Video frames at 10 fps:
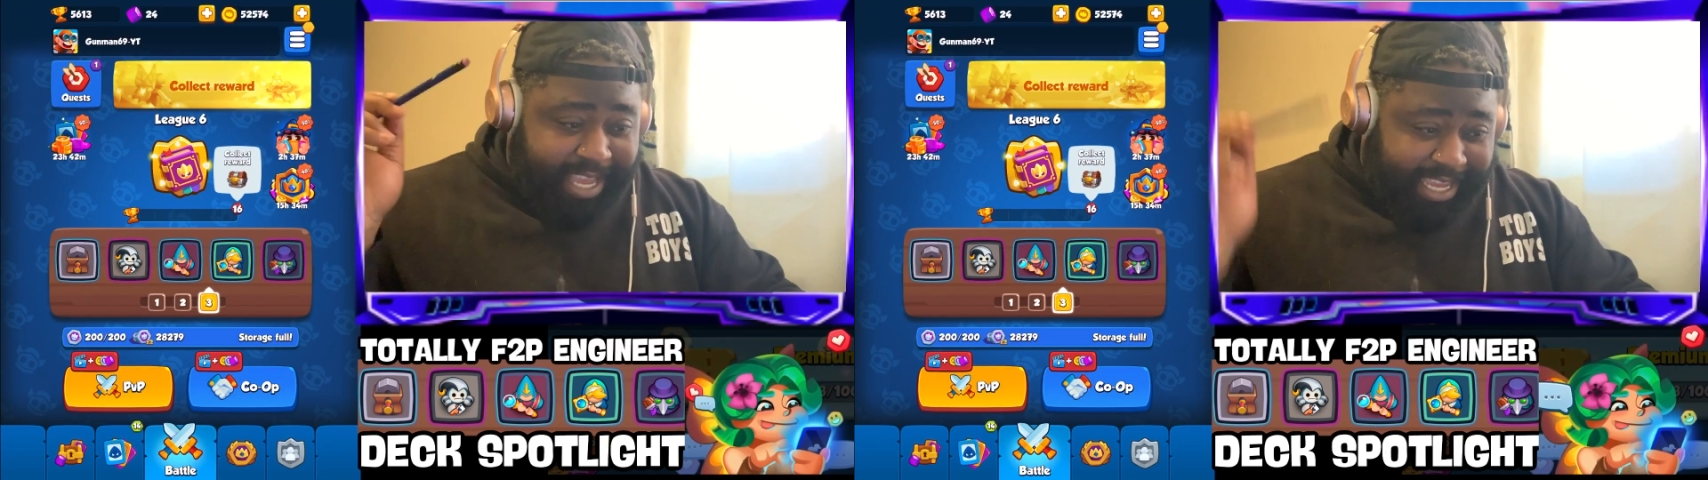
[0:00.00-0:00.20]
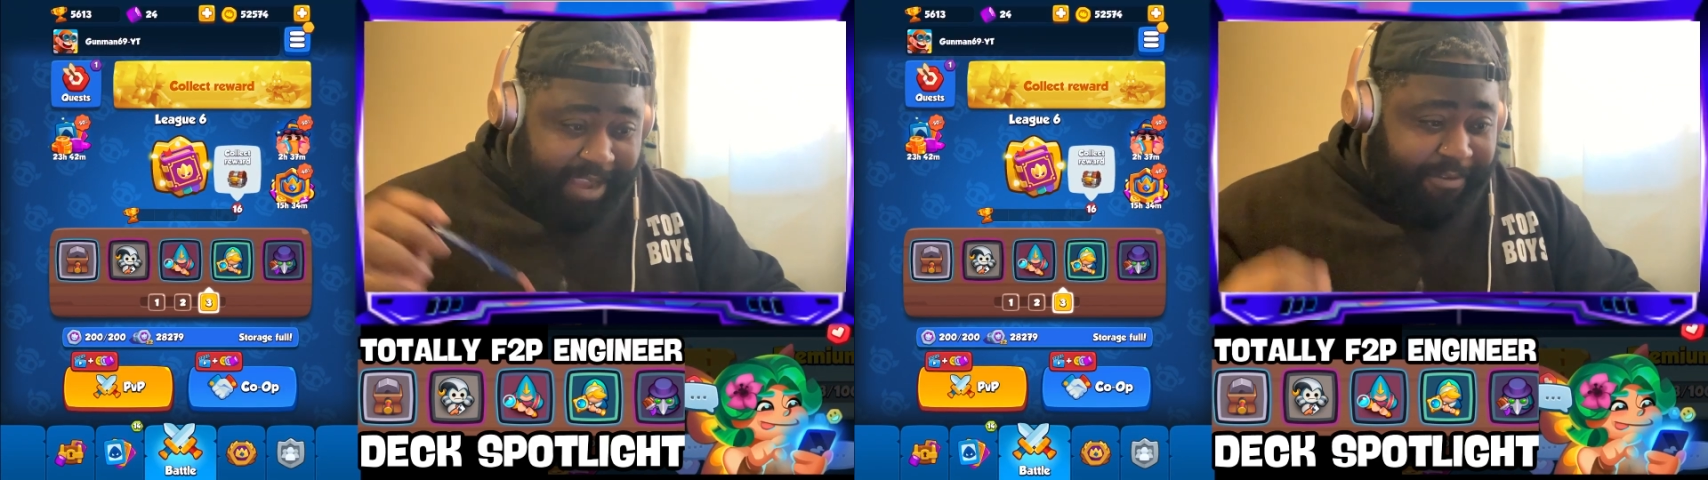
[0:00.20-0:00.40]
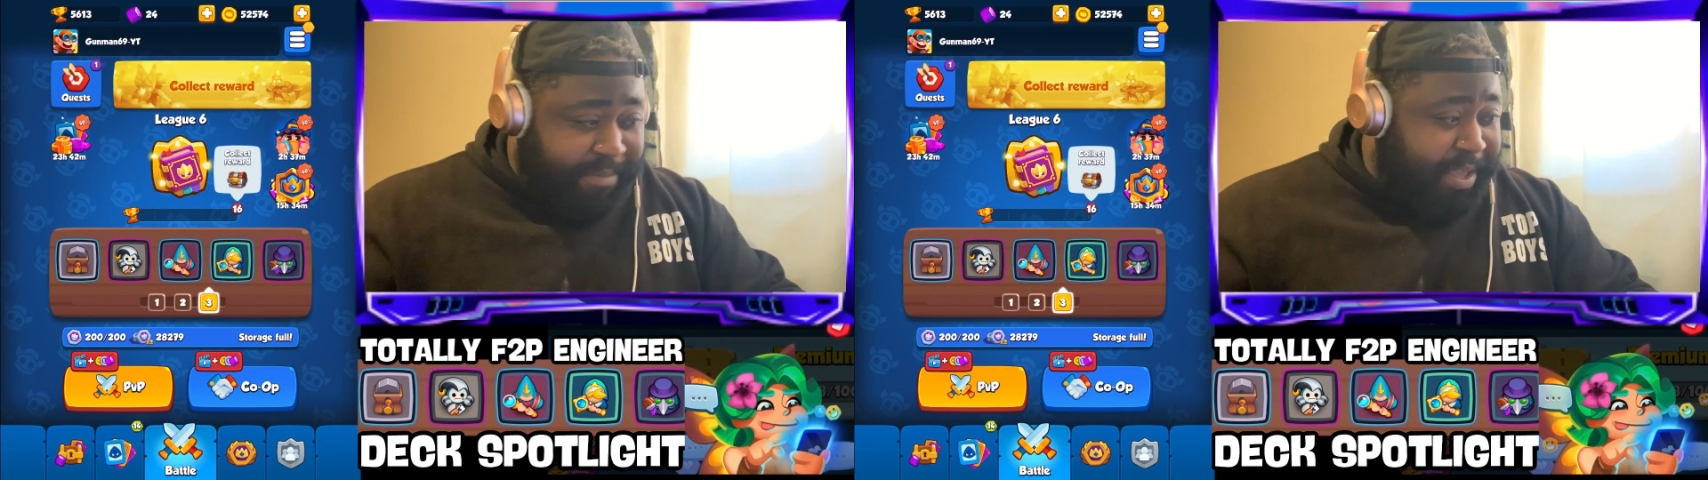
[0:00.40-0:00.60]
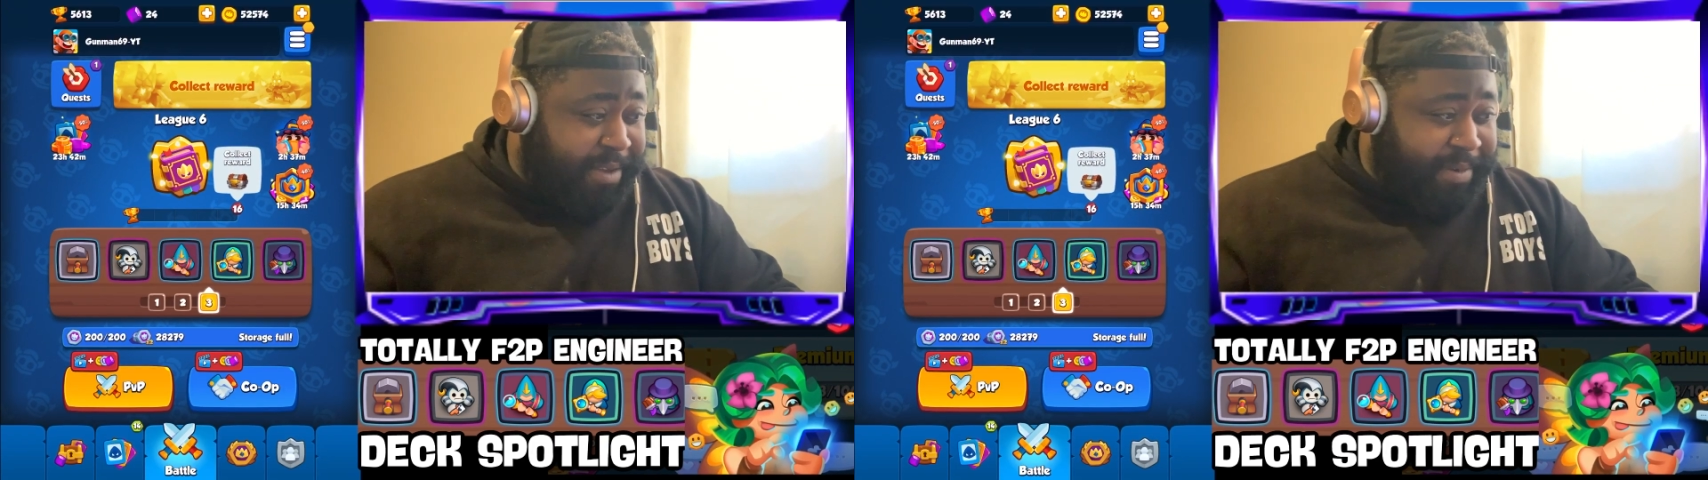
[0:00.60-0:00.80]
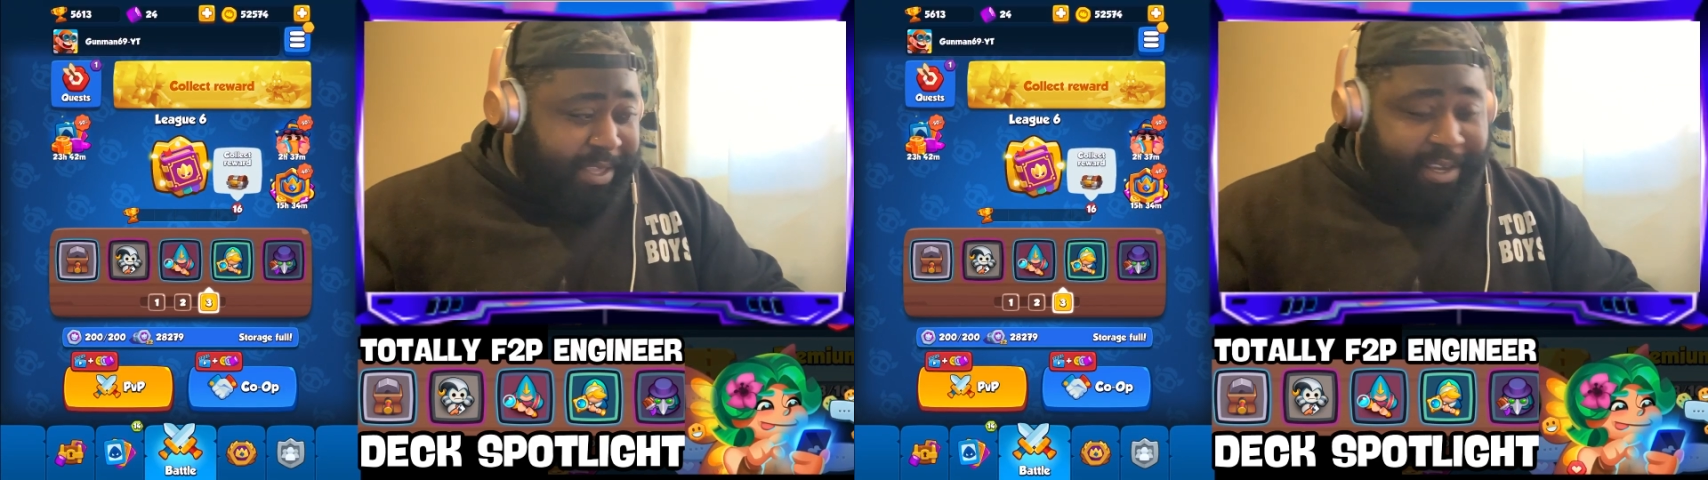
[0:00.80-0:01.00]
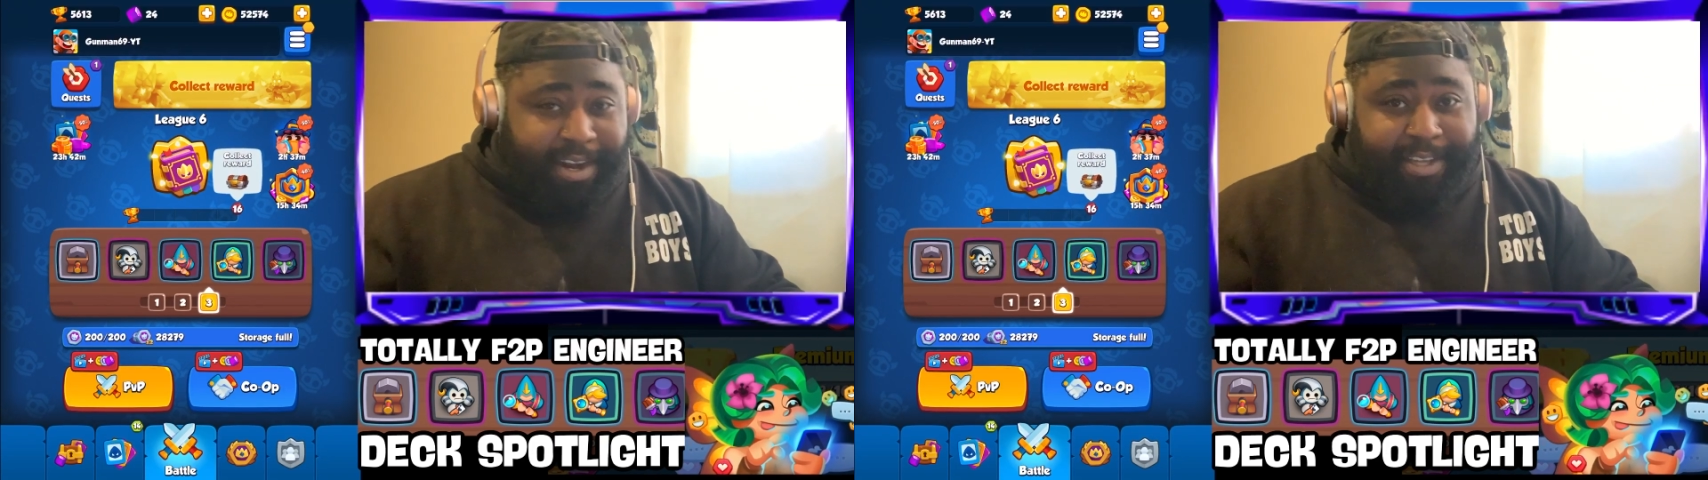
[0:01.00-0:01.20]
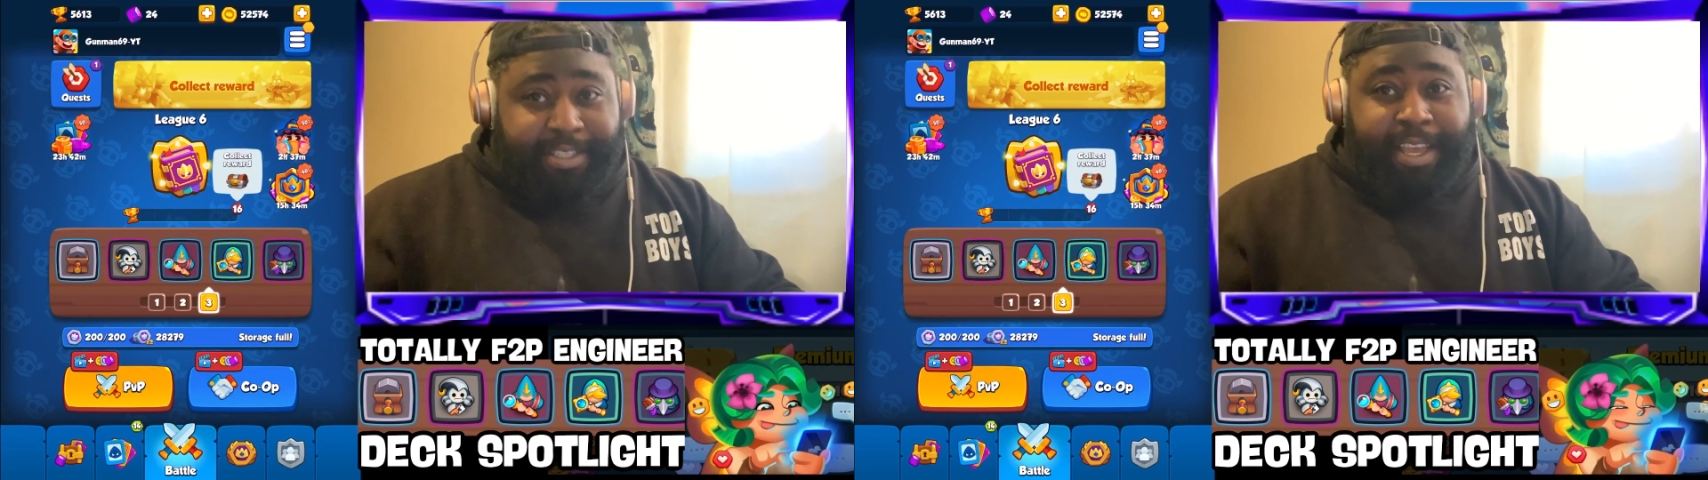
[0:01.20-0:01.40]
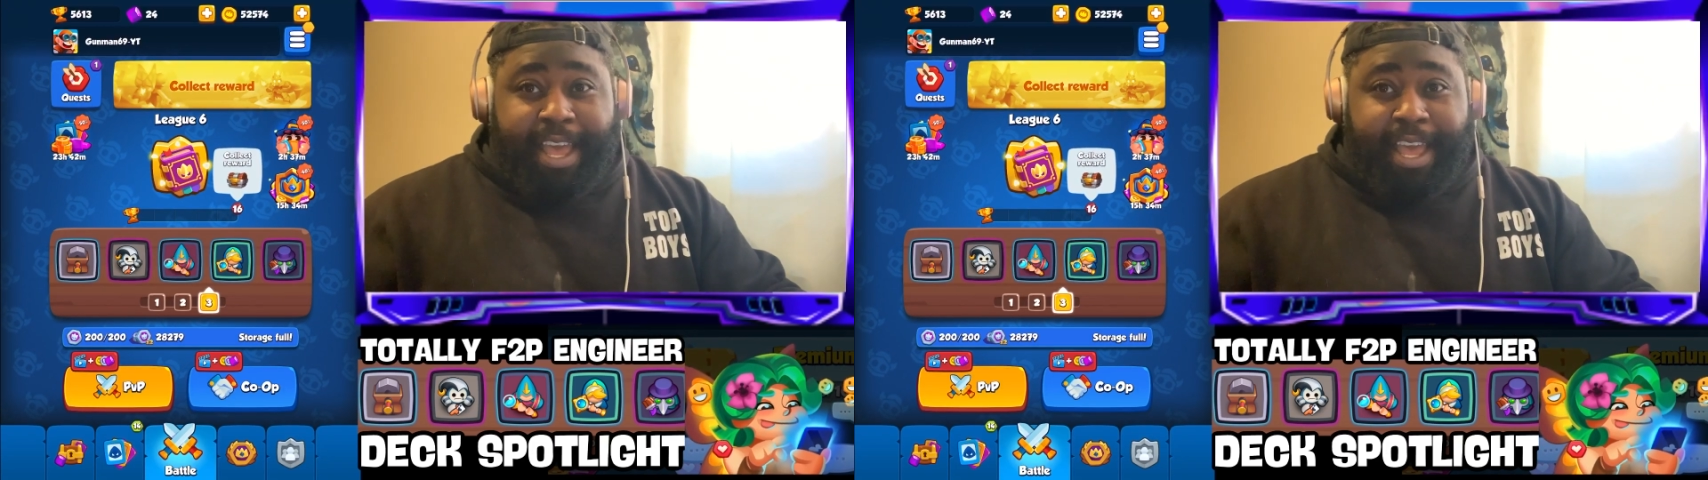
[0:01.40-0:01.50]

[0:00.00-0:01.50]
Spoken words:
get familiar with the cards,